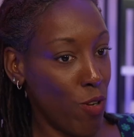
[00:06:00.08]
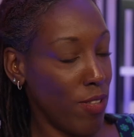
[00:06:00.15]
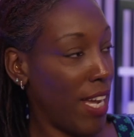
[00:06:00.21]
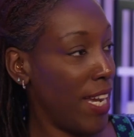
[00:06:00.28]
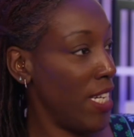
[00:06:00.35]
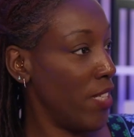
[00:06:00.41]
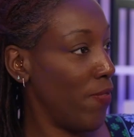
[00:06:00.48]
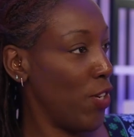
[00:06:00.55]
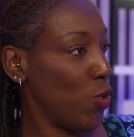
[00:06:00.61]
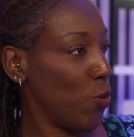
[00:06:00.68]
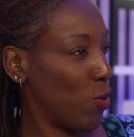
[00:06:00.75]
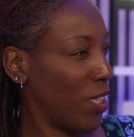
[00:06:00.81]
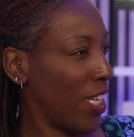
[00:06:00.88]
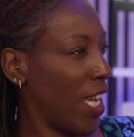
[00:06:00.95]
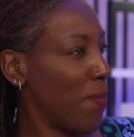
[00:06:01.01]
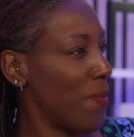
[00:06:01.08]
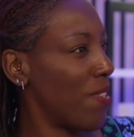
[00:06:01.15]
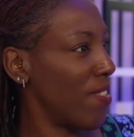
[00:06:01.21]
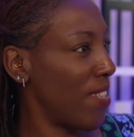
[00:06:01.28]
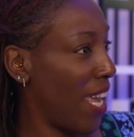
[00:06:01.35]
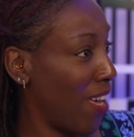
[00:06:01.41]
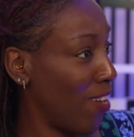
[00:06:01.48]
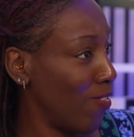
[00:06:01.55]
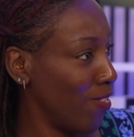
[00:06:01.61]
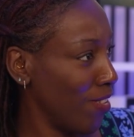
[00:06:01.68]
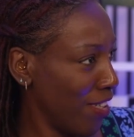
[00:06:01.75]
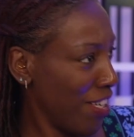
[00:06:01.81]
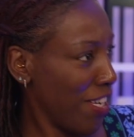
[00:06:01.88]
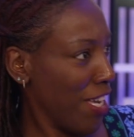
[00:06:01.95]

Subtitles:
that individual to keep still,